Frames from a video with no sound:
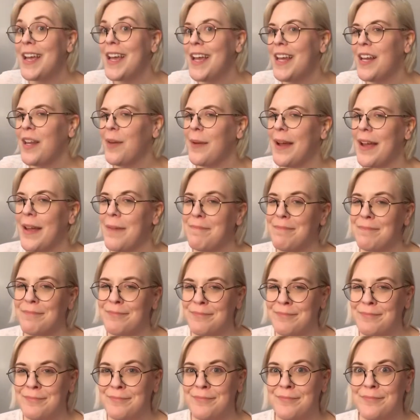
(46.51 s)
Anyway,
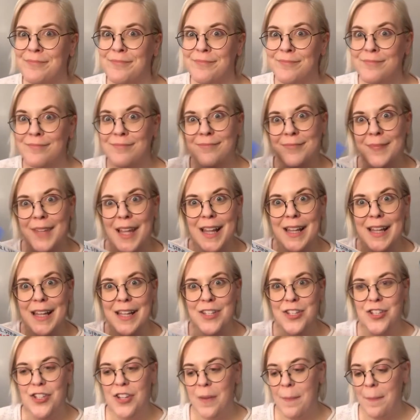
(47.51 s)

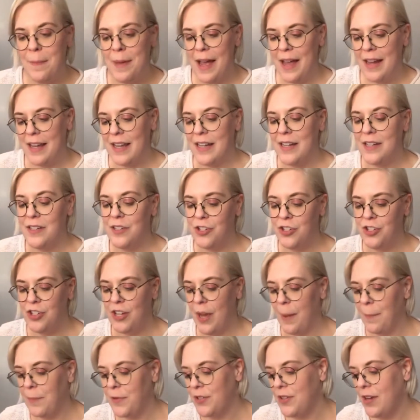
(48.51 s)
let's jump back into
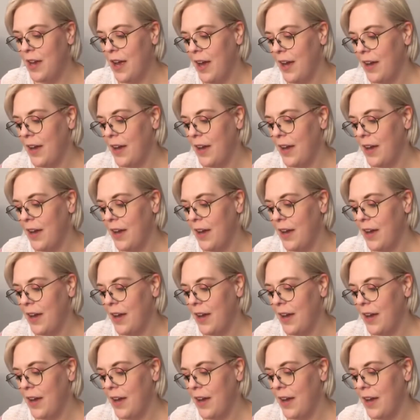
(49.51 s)
chapter